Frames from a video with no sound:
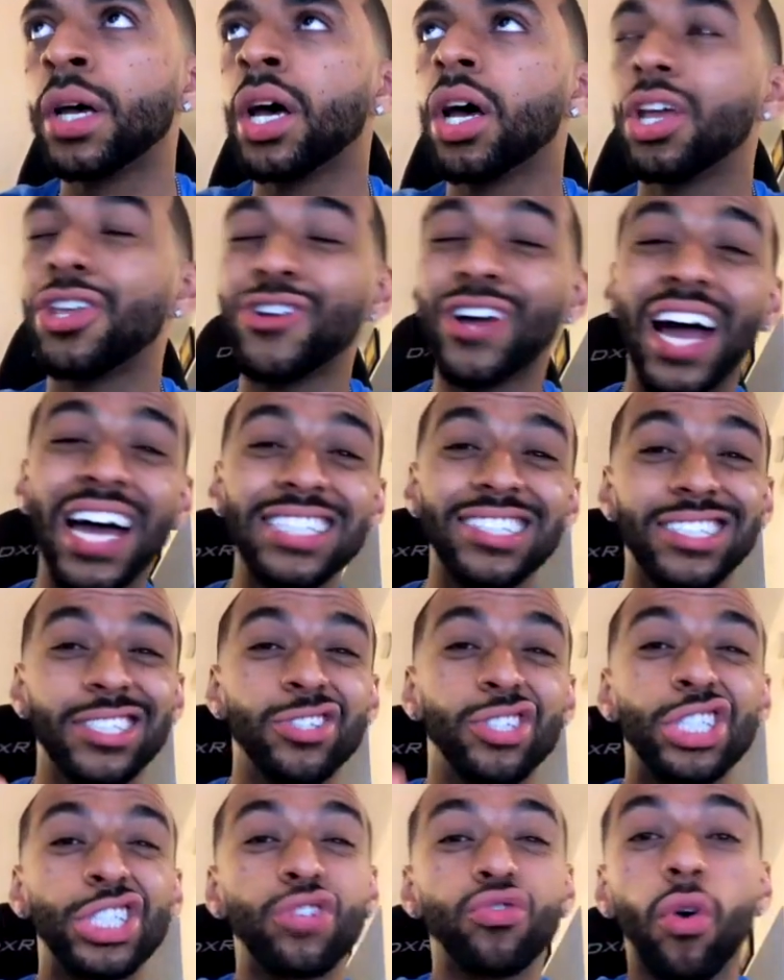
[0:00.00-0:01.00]
You guys can
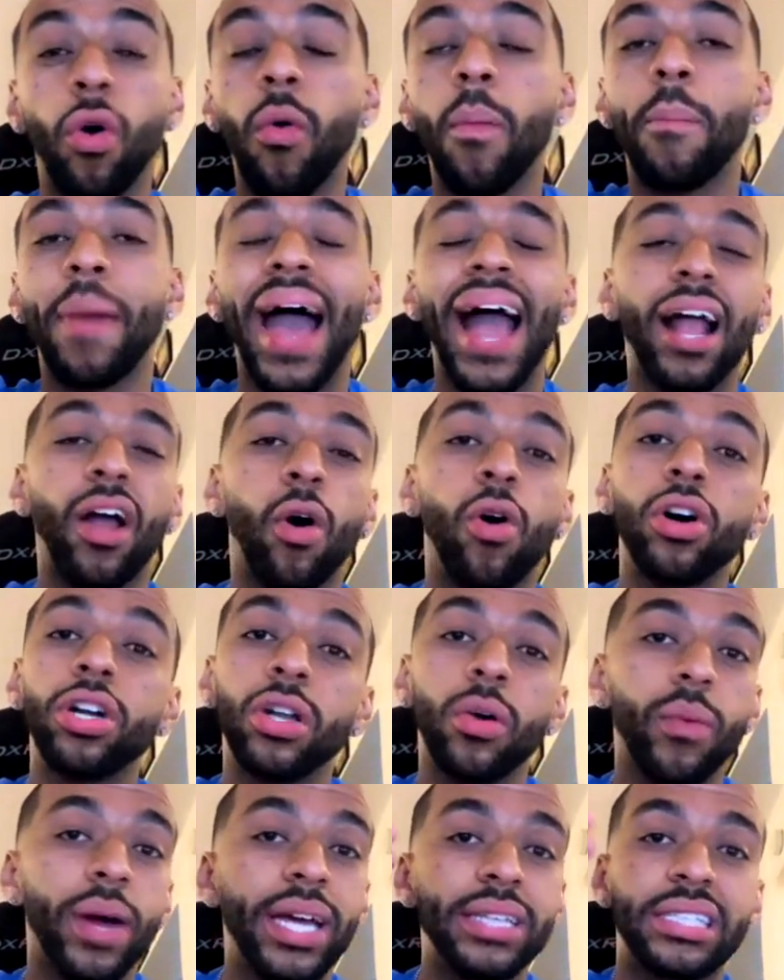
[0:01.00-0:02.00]
scroll back all the
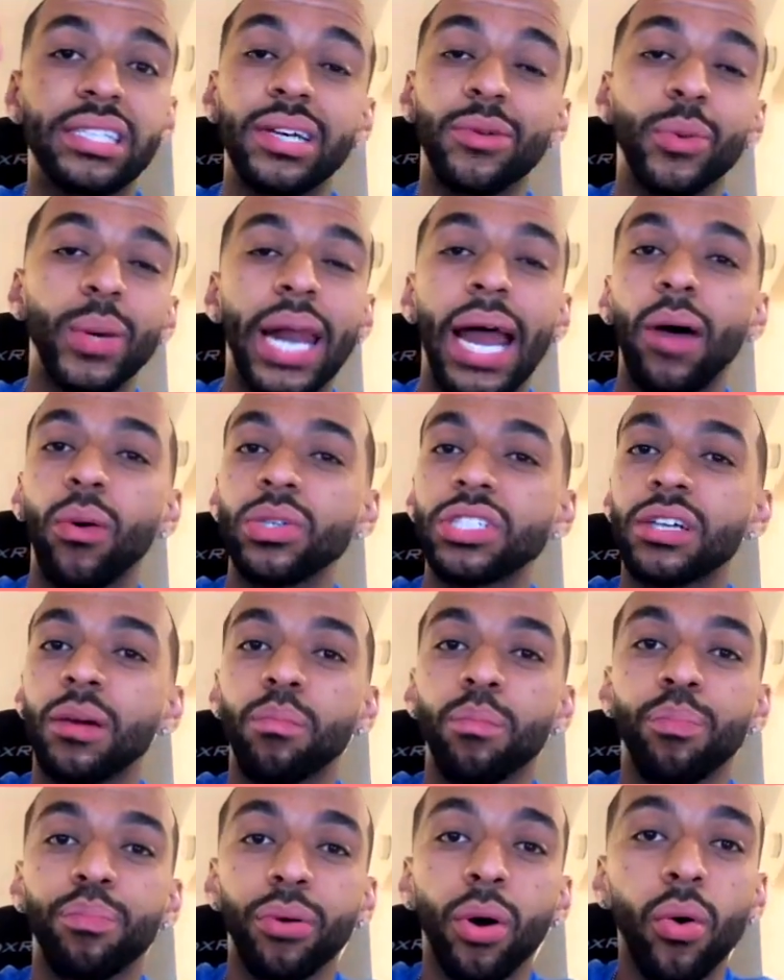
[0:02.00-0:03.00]
way to when I was a
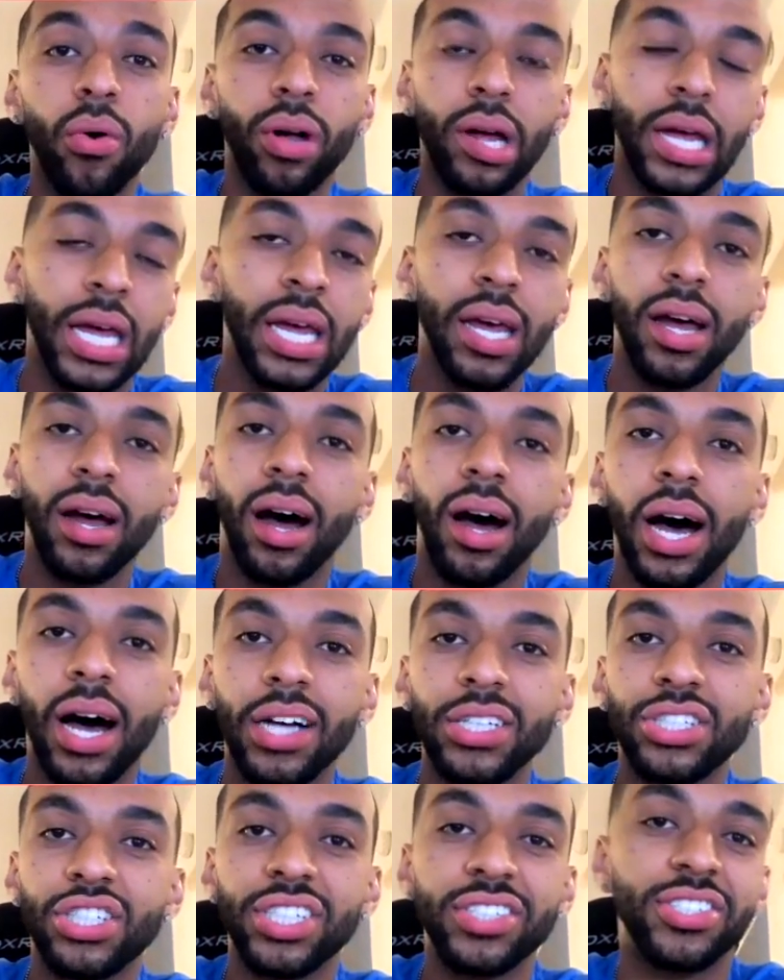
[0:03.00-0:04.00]
broke,
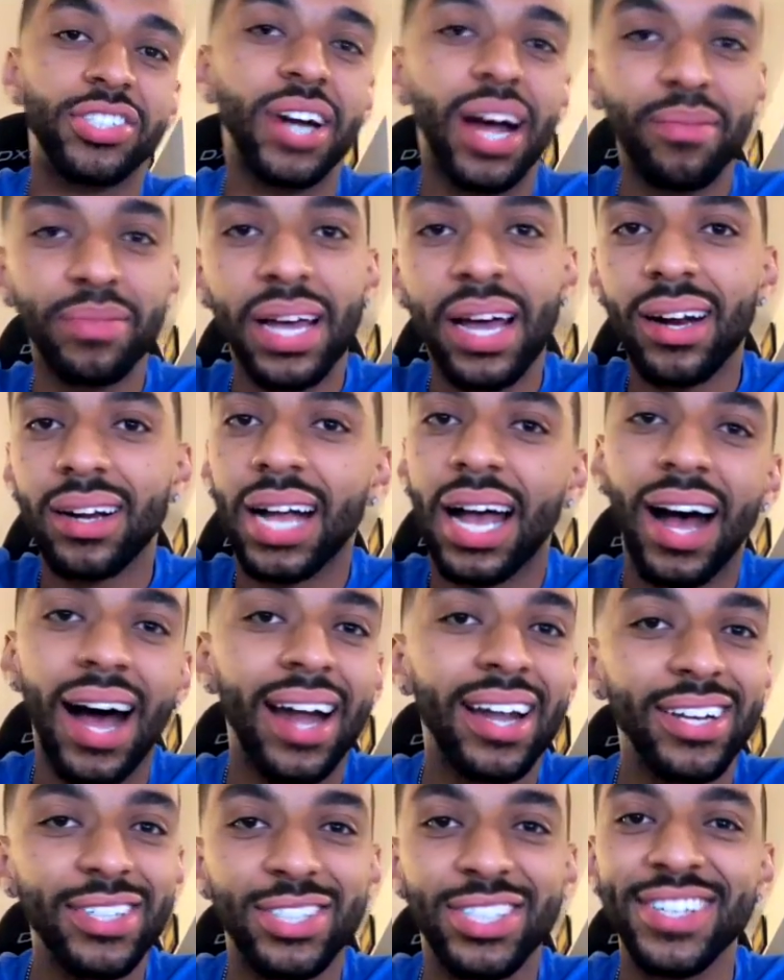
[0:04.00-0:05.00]
just dropped out of
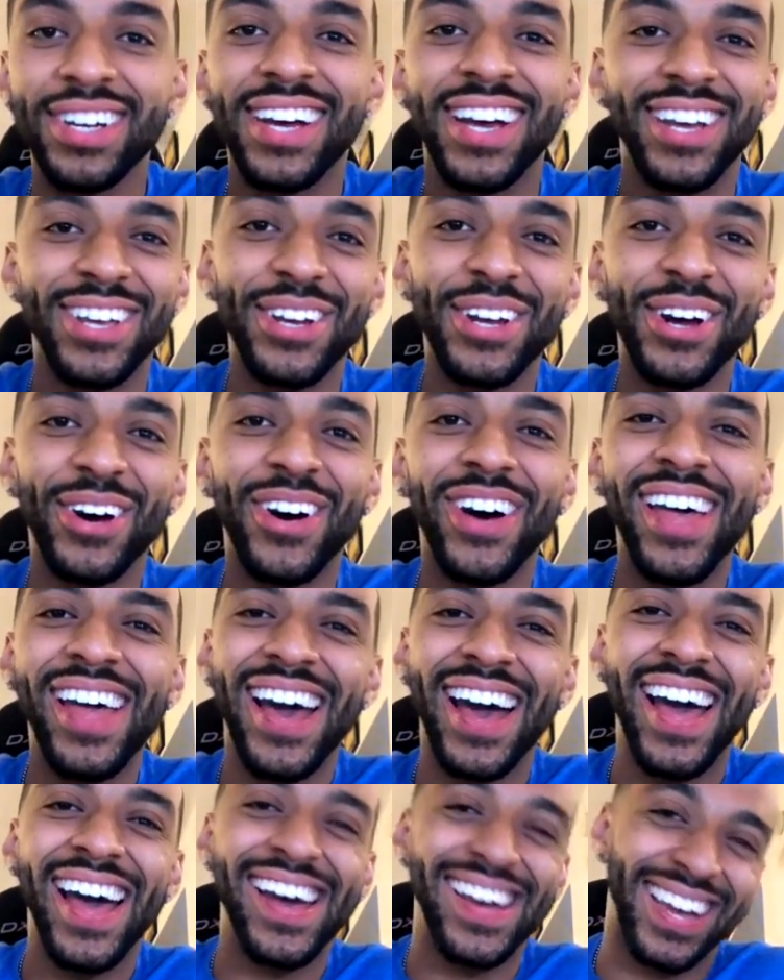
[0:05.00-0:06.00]
college,
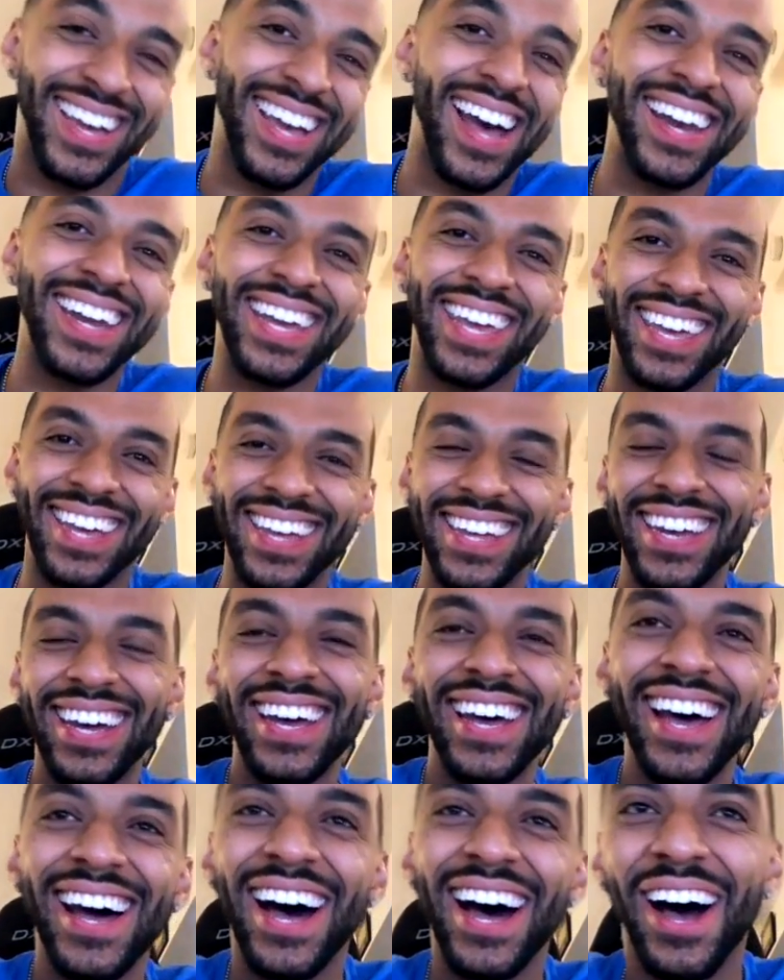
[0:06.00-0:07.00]
kind of kid,
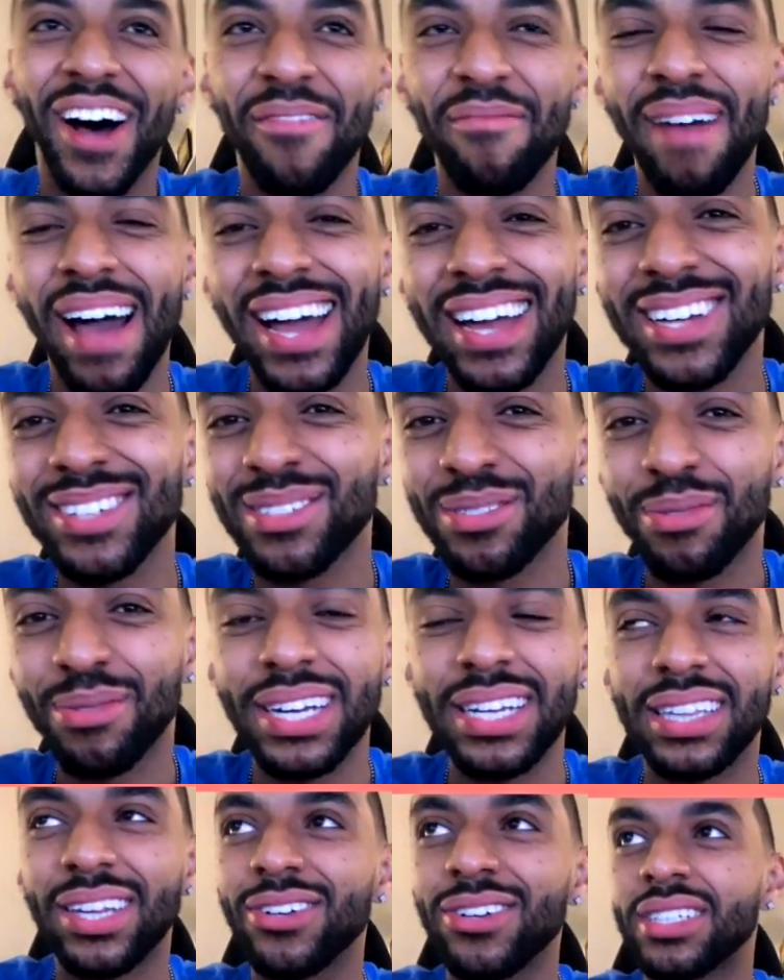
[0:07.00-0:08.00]
back in
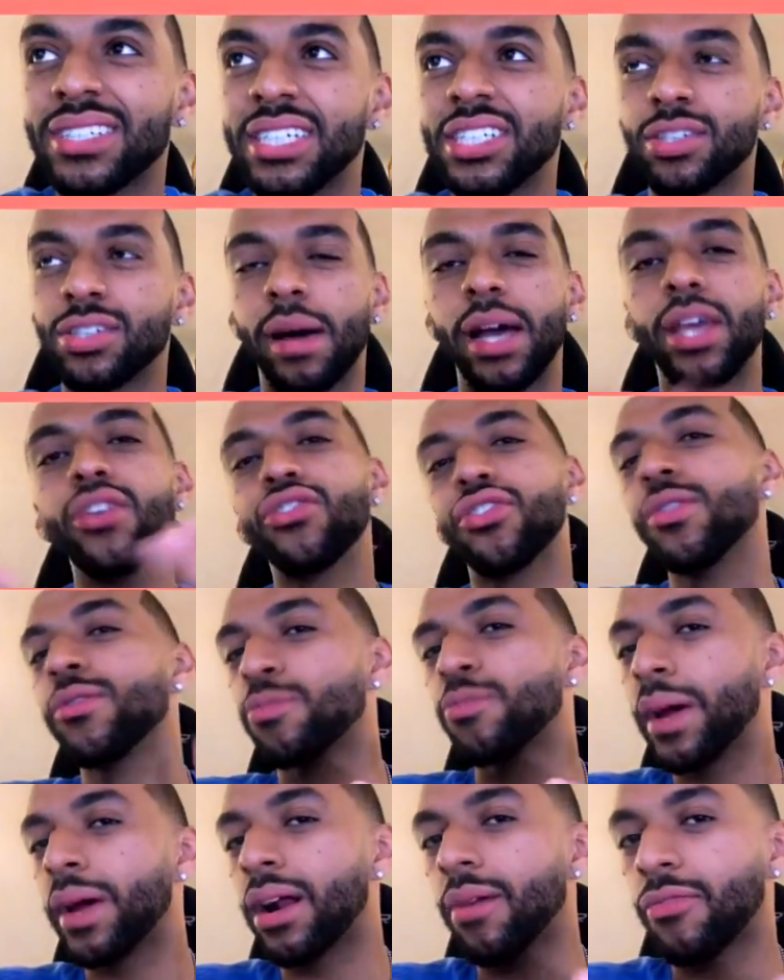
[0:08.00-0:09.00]
2013. So my YouTube's
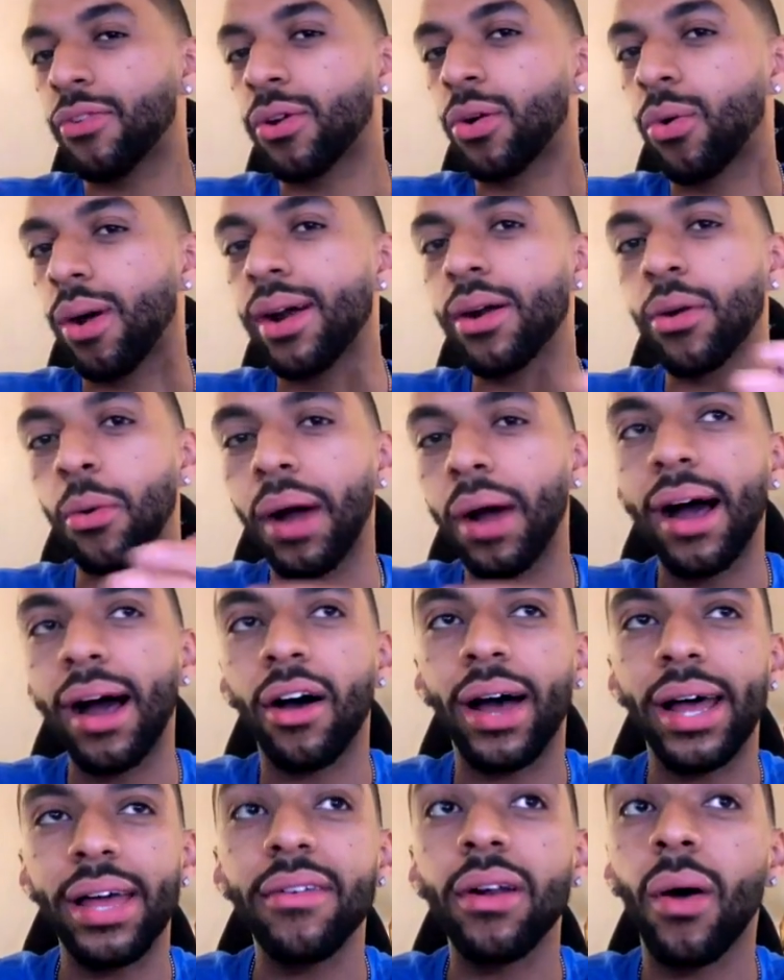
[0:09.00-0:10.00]
been up for quite a while,
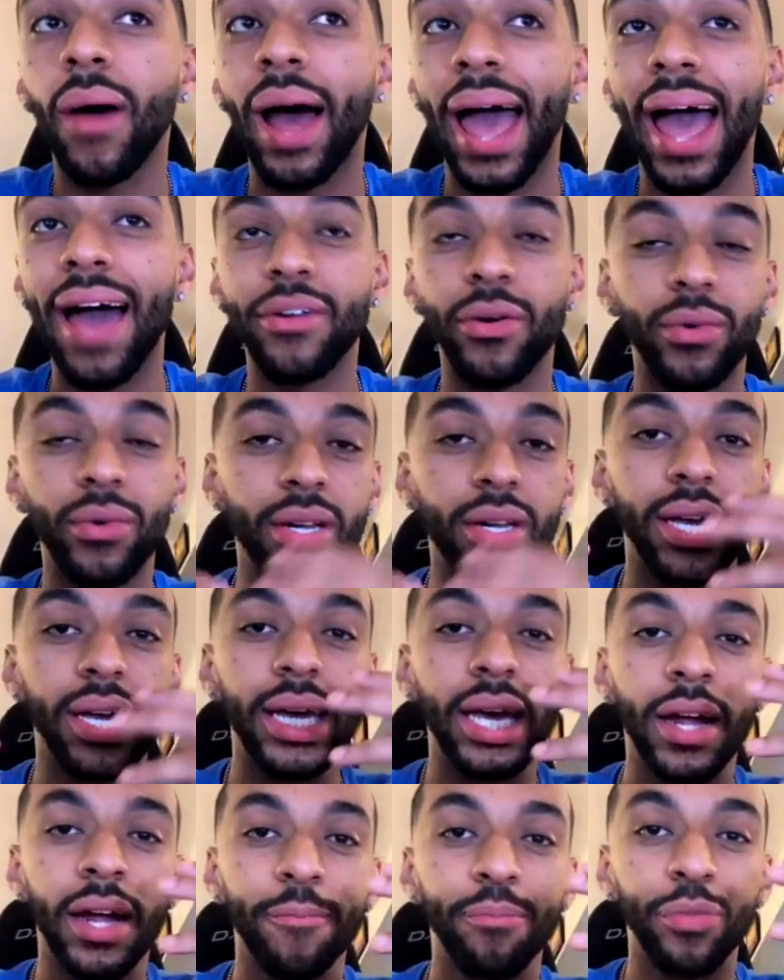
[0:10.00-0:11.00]
even though I haven't really
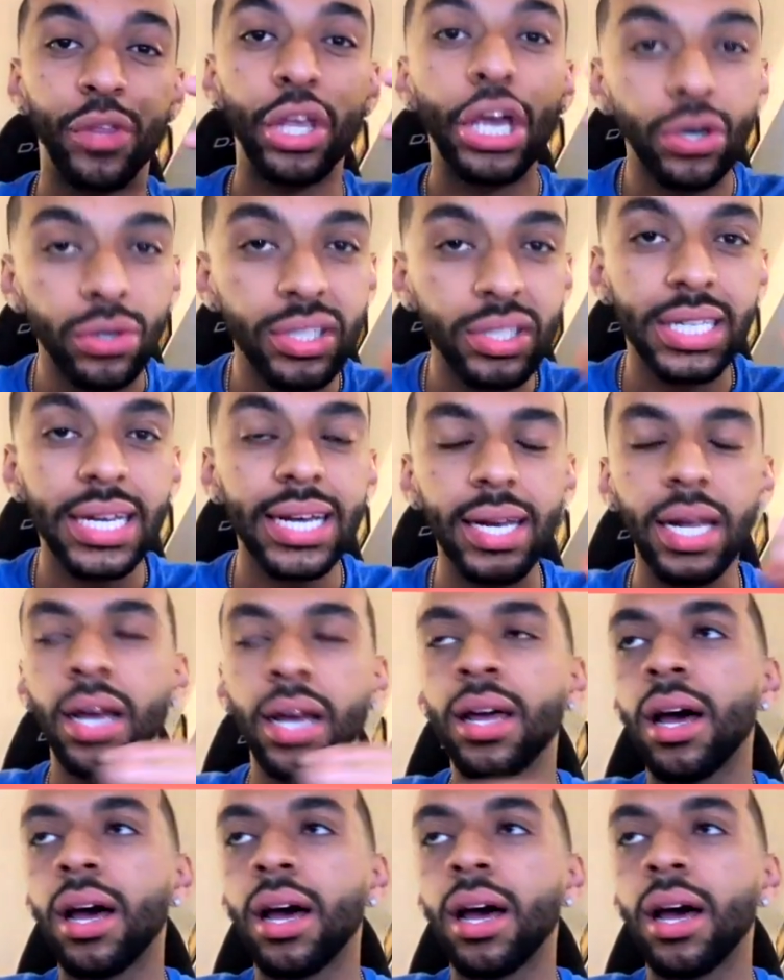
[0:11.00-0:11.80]
used it.